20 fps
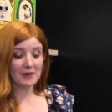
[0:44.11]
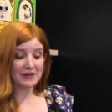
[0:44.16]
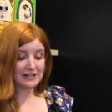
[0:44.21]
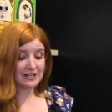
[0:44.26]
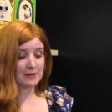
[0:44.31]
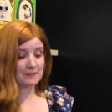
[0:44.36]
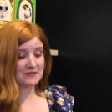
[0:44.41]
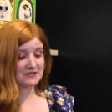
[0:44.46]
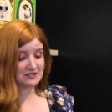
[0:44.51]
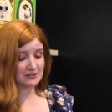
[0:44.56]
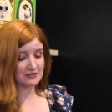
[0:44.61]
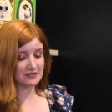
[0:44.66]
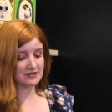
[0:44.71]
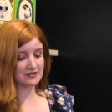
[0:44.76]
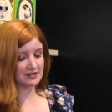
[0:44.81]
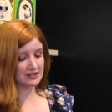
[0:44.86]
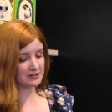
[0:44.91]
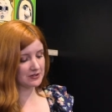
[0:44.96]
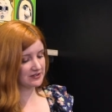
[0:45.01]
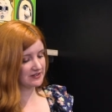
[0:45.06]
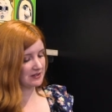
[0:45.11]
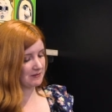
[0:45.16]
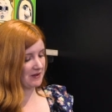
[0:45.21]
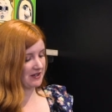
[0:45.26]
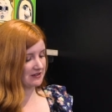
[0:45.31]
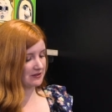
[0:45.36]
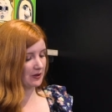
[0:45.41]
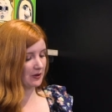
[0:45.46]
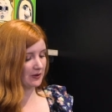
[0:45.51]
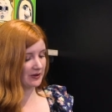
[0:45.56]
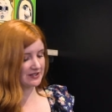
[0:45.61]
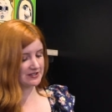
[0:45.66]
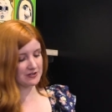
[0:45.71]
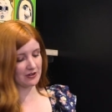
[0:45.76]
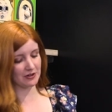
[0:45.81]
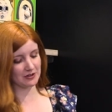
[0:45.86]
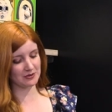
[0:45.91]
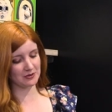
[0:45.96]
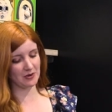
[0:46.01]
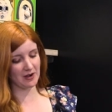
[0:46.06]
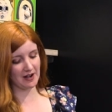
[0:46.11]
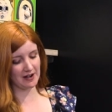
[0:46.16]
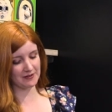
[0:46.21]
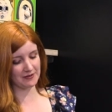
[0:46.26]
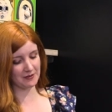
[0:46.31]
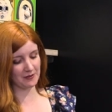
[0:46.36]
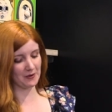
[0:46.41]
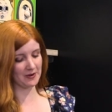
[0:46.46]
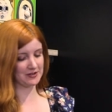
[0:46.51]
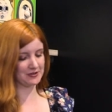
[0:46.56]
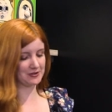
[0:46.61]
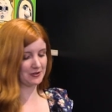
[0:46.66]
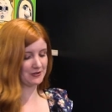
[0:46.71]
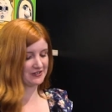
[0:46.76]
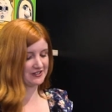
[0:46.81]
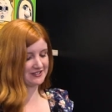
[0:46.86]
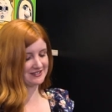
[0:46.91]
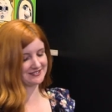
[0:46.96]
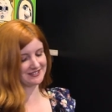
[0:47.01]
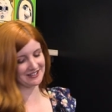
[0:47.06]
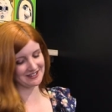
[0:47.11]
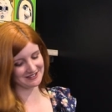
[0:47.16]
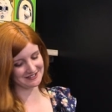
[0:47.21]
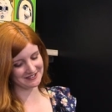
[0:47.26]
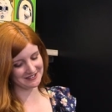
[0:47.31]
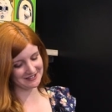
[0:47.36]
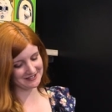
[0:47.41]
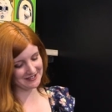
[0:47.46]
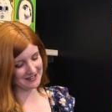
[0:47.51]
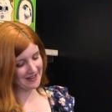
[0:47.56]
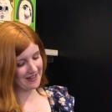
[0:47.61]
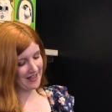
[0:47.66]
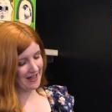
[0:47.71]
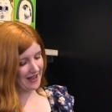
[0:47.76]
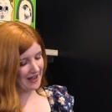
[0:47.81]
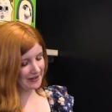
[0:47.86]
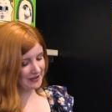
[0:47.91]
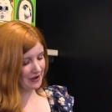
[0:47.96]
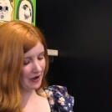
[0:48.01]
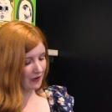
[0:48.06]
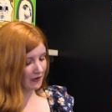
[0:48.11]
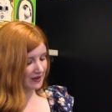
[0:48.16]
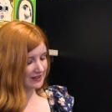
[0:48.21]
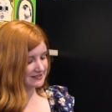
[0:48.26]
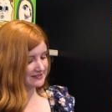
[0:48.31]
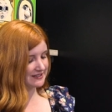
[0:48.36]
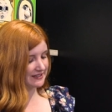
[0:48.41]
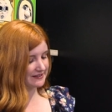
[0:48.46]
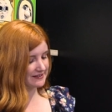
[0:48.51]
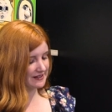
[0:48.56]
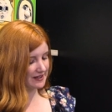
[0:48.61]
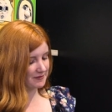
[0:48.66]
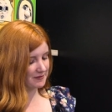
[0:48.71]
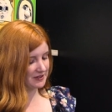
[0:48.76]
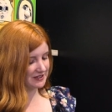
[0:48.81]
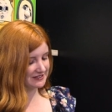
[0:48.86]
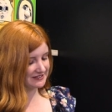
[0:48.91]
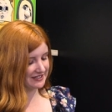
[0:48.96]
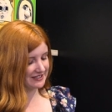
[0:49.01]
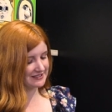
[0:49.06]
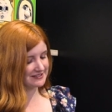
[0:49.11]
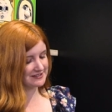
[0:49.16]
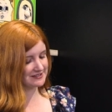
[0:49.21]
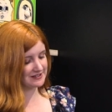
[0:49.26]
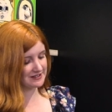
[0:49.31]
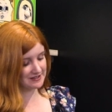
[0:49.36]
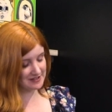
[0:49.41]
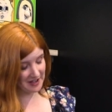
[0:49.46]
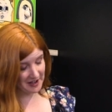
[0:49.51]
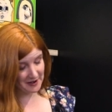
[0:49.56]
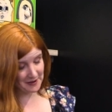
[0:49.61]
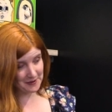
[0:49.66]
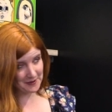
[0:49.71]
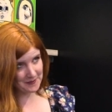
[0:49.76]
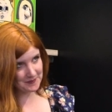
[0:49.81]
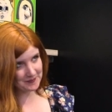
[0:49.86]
many episodes did you estimate Hooky is going to have when you first started? And how has that number changed now?